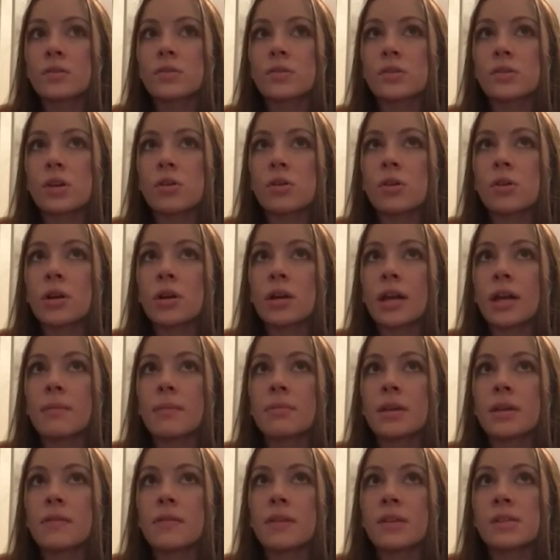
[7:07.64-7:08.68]
So I
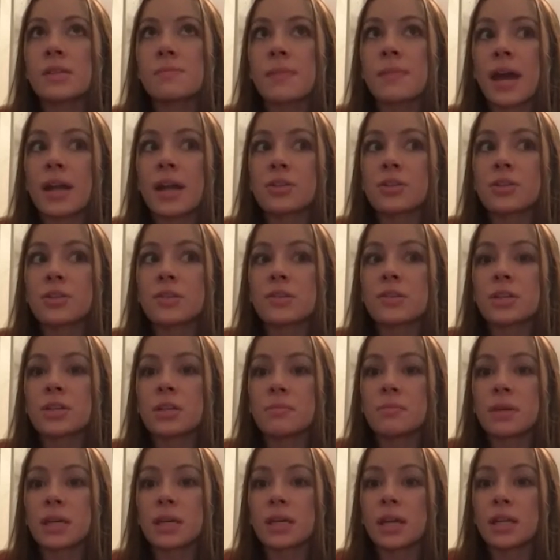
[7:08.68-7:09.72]
believe this match is going
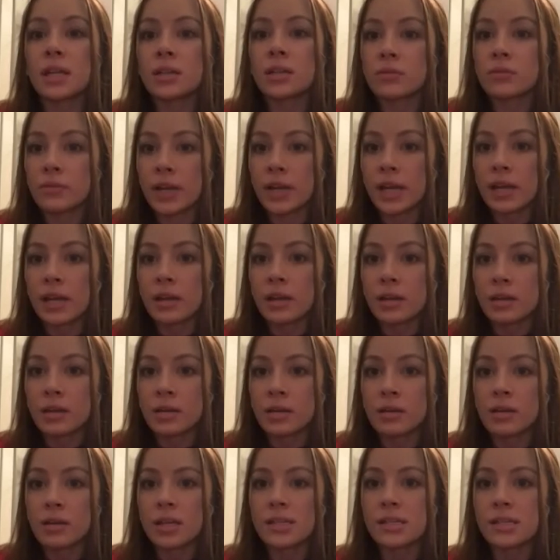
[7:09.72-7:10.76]
to be in a ring.
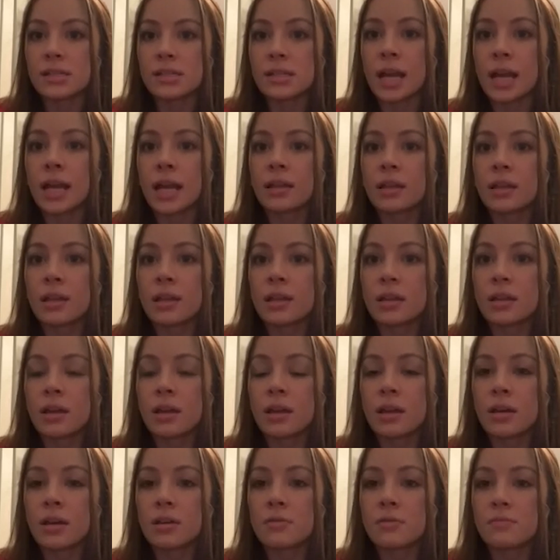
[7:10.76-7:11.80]
It's in Thailand.
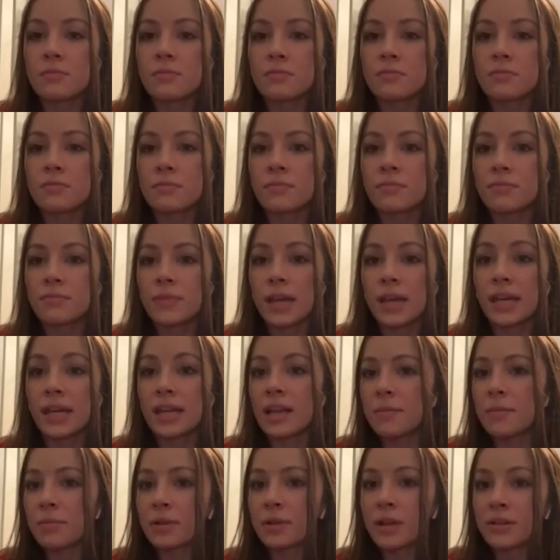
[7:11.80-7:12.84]
I
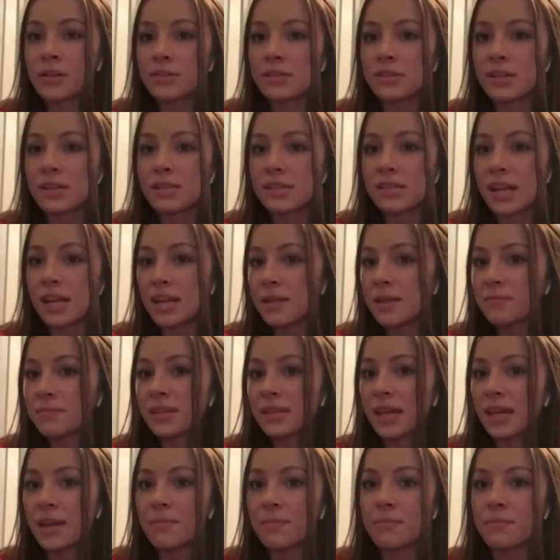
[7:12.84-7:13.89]
cannot pronounce the stadium's
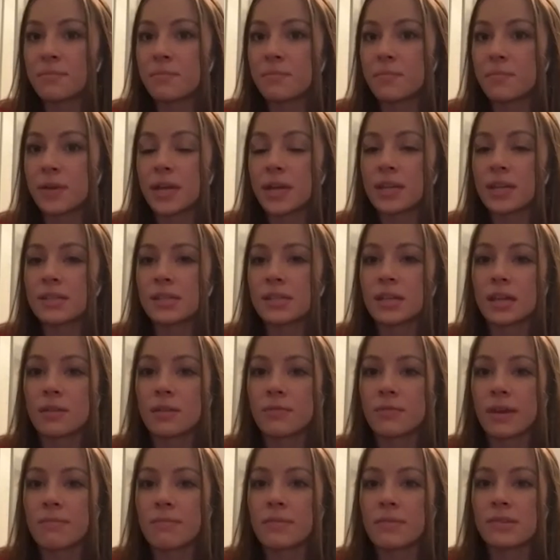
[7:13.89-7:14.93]
name, but it's in like
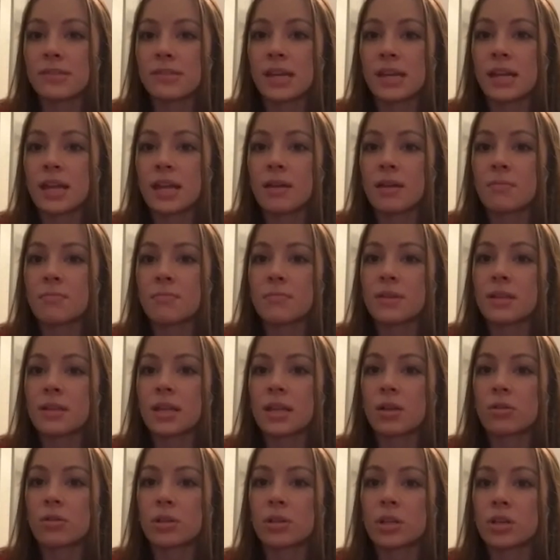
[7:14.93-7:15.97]
a famous stadium and
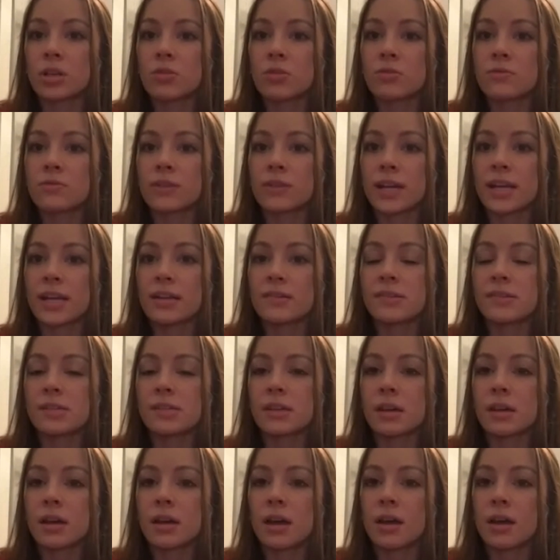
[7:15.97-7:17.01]
they only use rings.
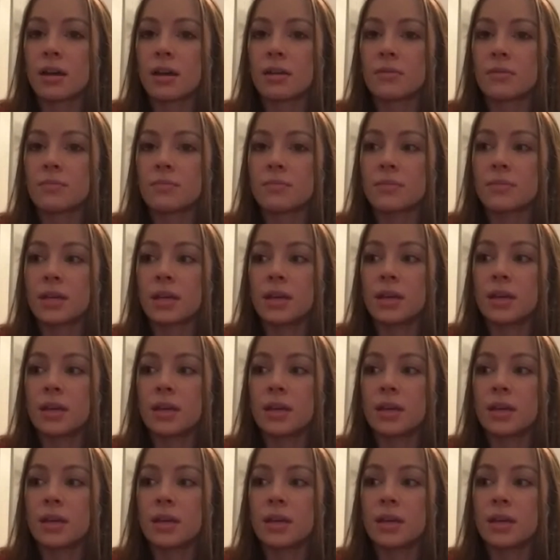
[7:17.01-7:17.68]
I've